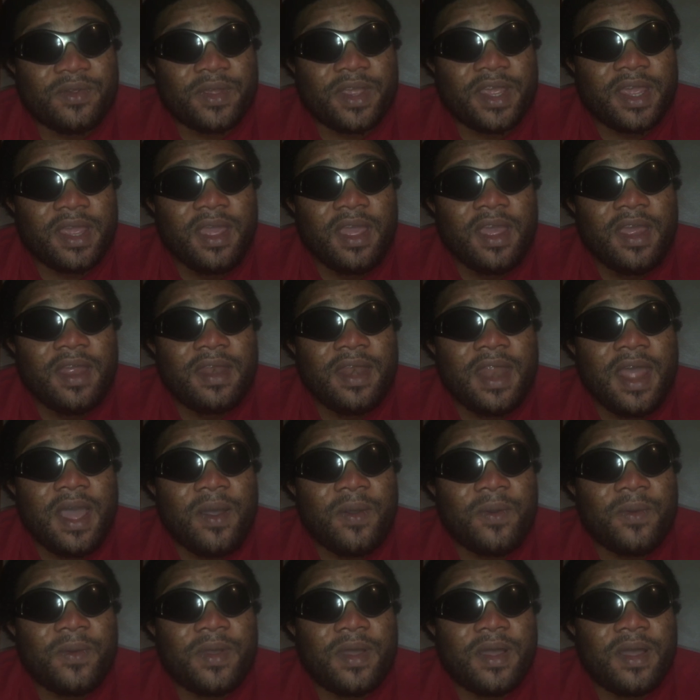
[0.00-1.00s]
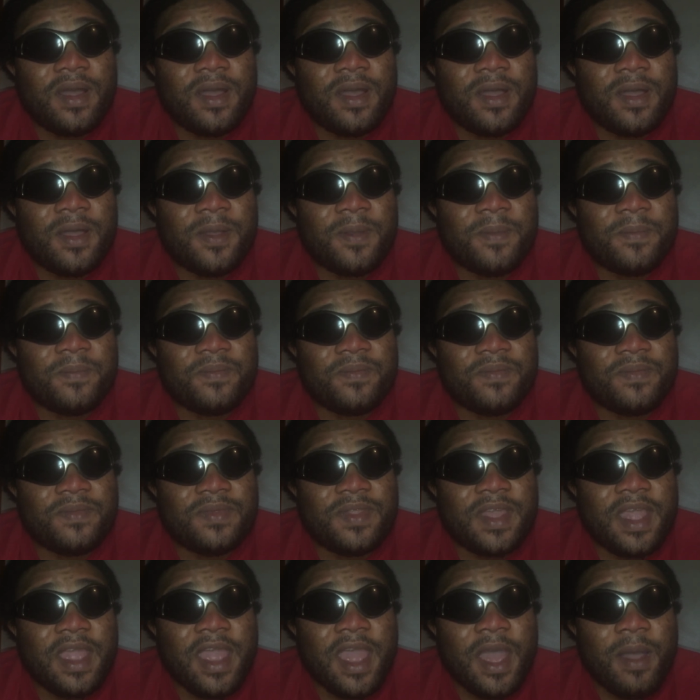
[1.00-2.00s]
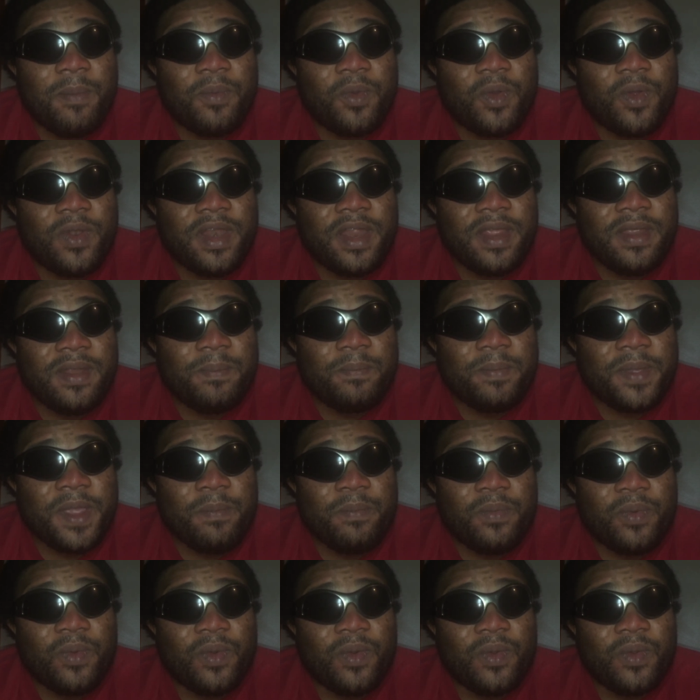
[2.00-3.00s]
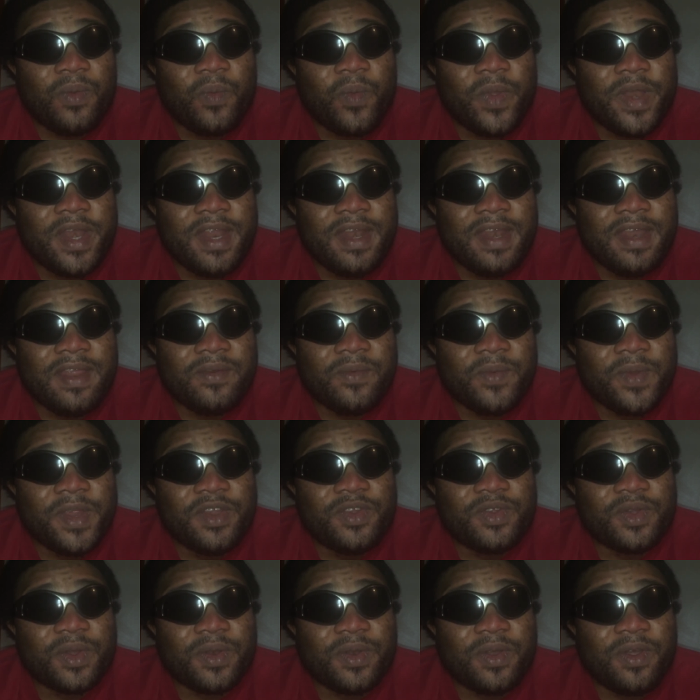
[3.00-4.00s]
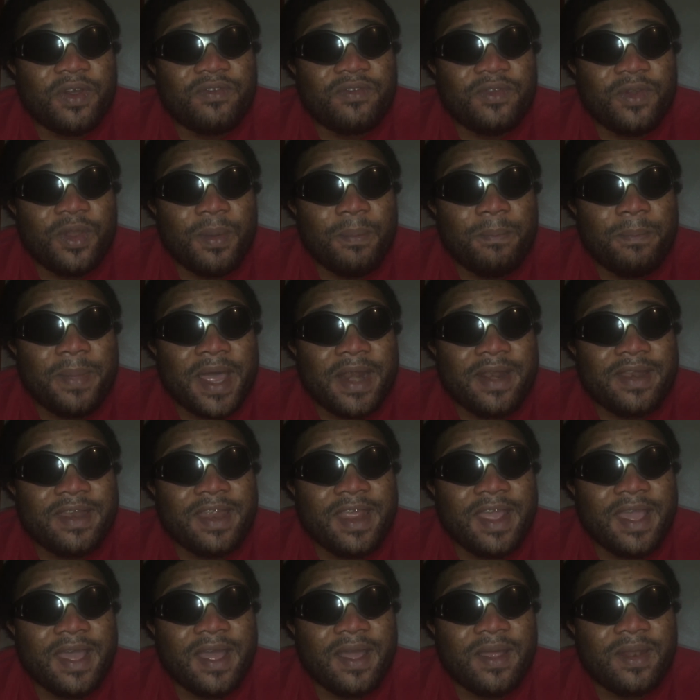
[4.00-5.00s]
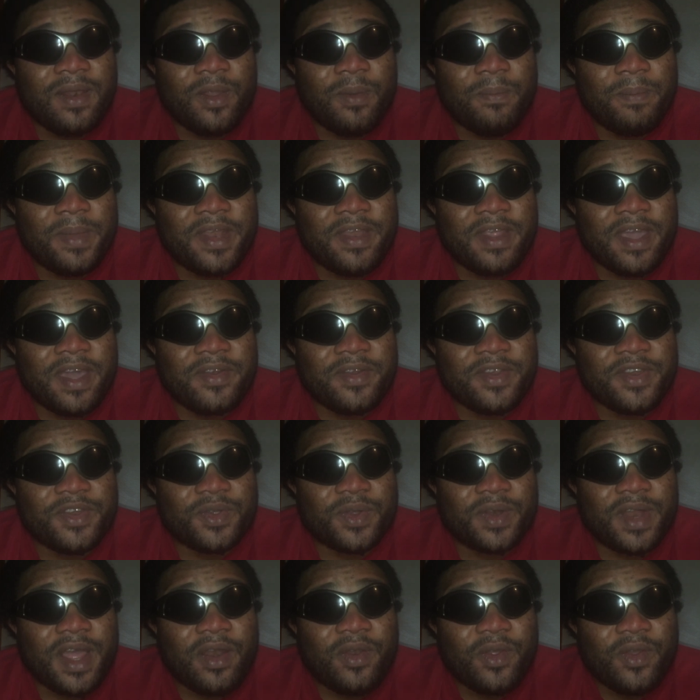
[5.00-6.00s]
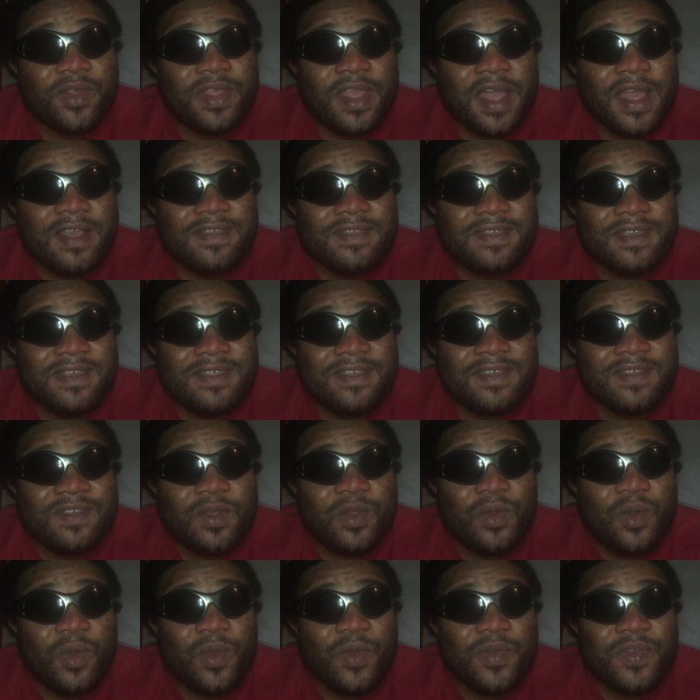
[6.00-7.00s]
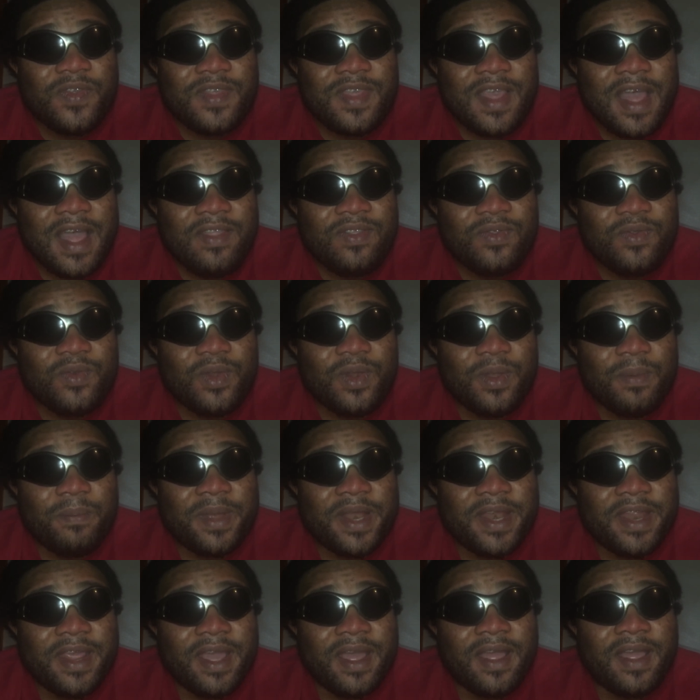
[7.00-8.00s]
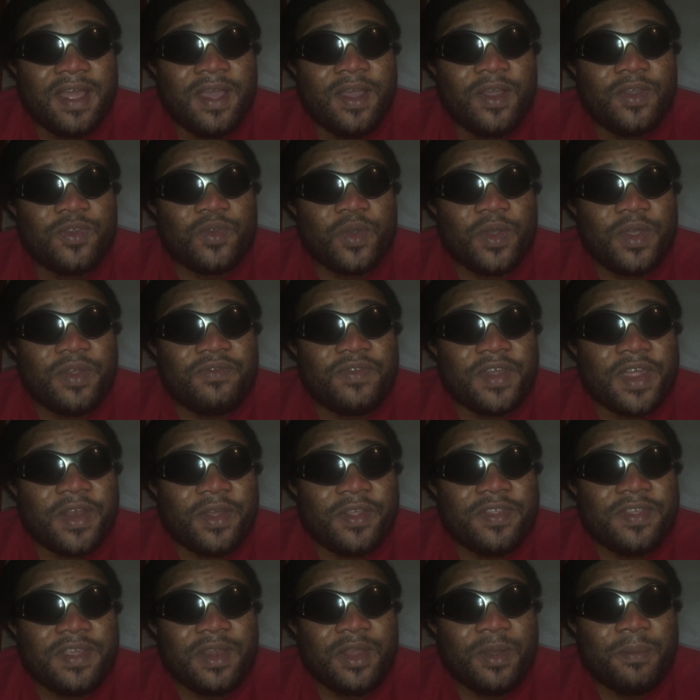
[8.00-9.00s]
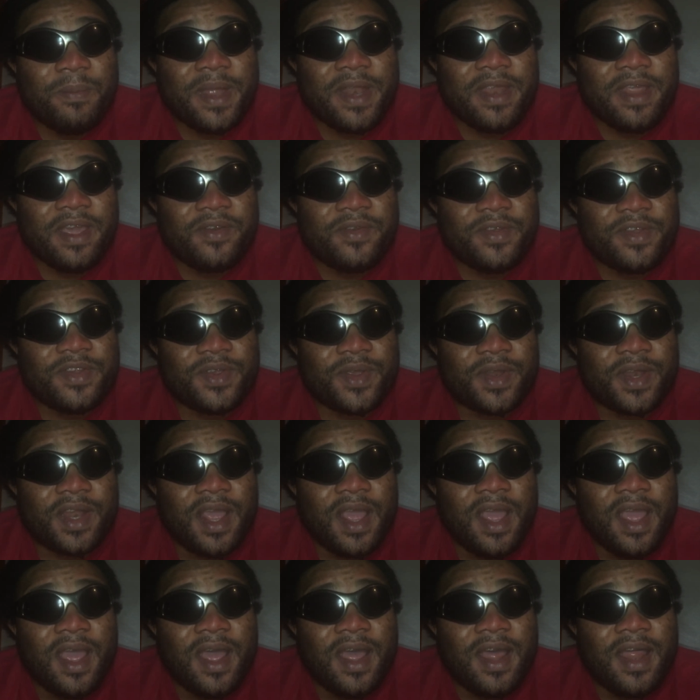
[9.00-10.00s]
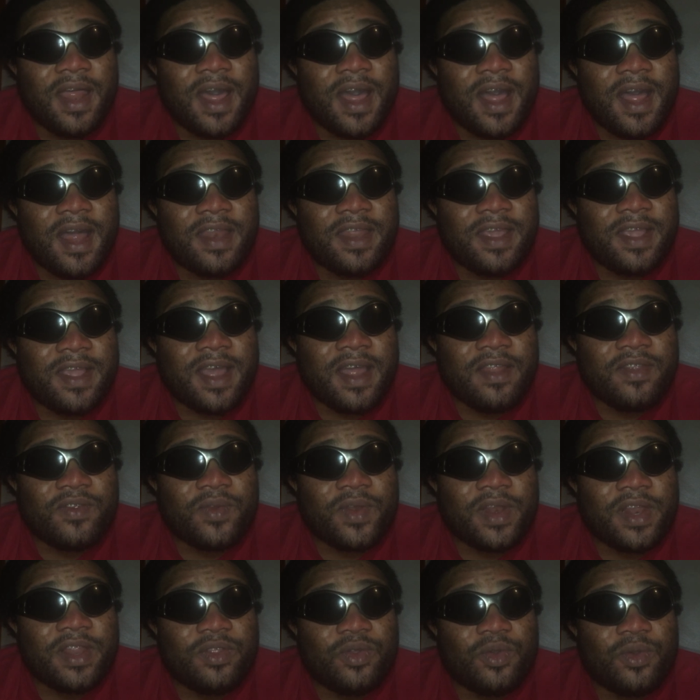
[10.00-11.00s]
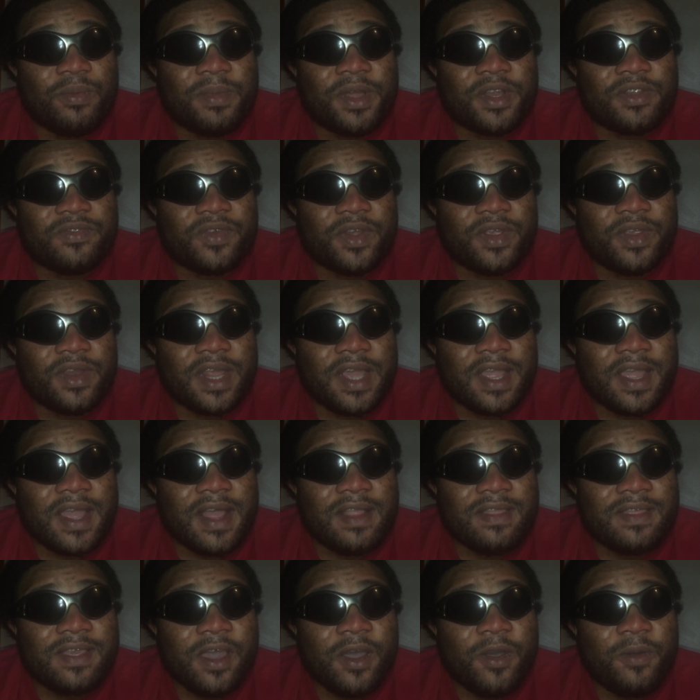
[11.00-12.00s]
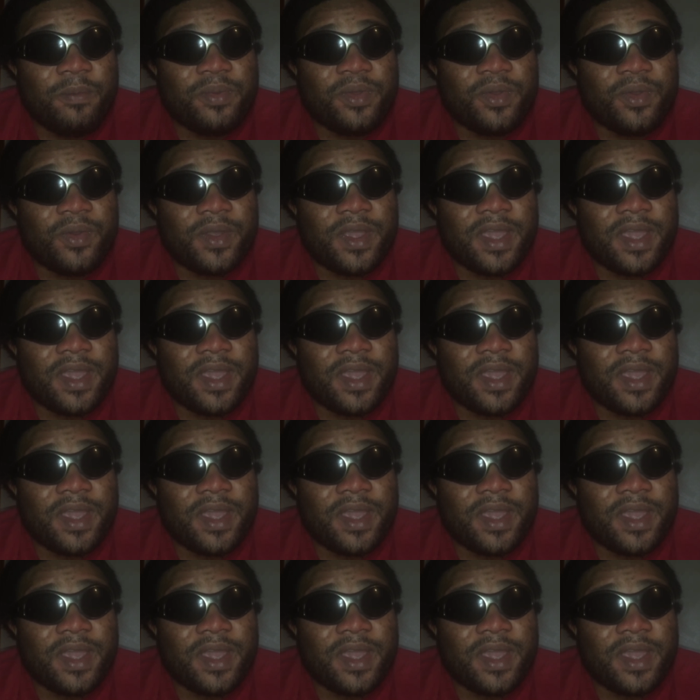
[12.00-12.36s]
Okay, now they help only people within the region of Lombardia region and other cities closer to Lombardia. So if you're not in Lombardia region, they can't really do much for you. They can't help you.